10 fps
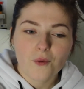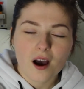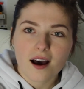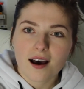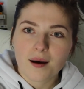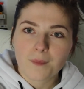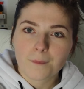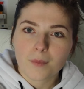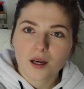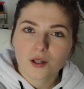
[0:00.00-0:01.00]

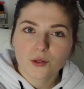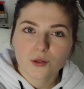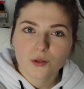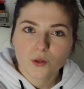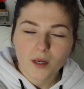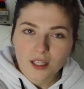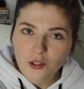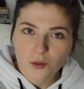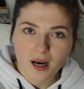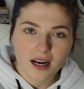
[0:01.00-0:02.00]
am
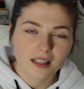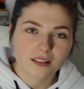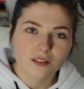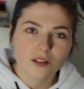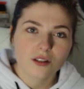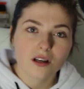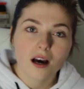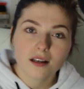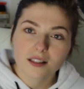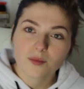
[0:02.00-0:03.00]
22 pounds
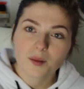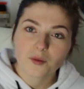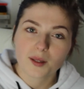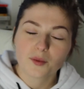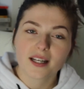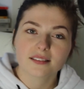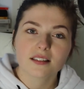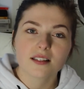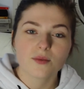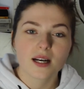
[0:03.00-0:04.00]
under my
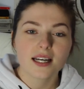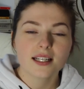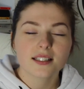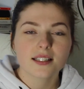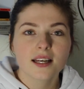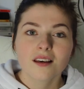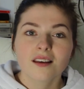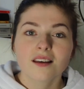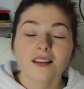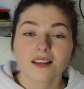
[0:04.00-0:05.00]
pre-pregnancy weight.
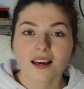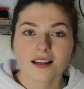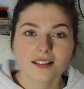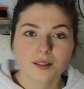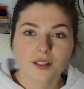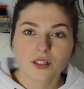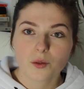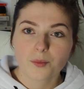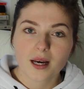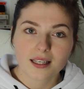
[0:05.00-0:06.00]
At the end I'm going to
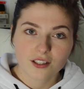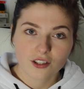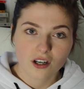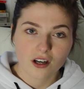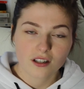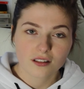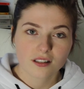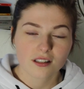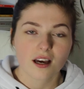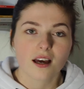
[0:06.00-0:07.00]
do a belly
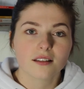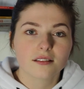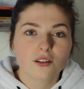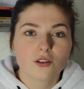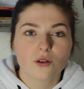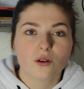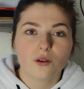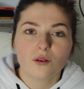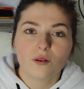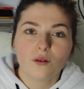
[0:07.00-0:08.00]
shot and show
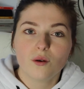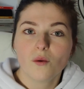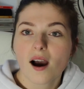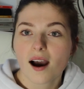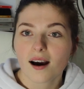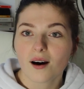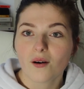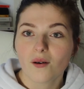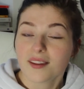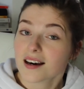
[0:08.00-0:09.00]
you
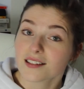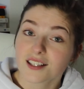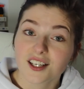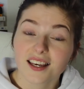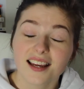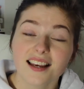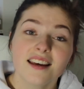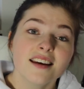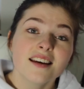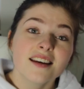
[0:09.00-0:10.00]
how that is
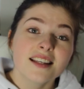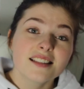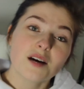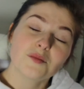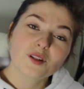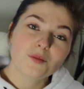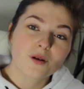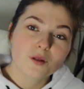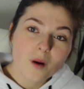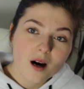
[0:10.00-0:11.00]
looking 10 months
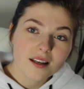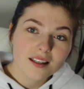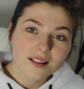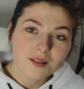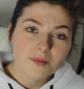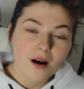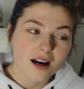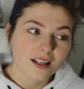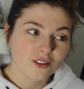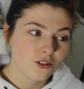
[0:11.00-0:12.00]
postpartum.
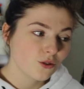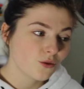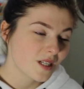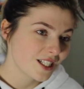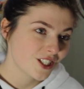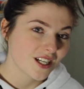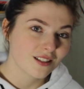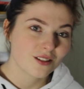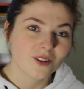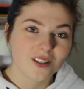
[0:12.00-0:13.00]
I do wish
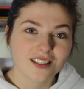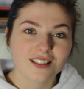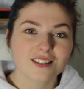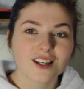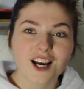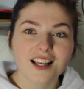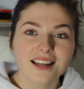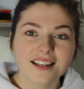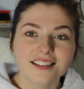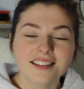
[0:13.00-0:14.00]
I'd started this
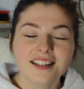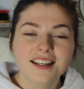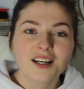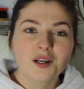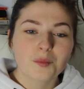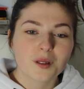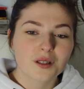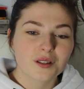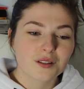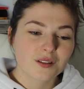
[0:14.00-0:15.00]
earlier
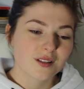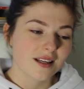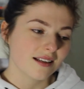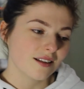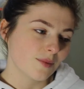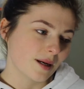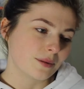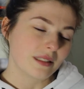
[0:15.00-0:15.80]
because then you'll be able to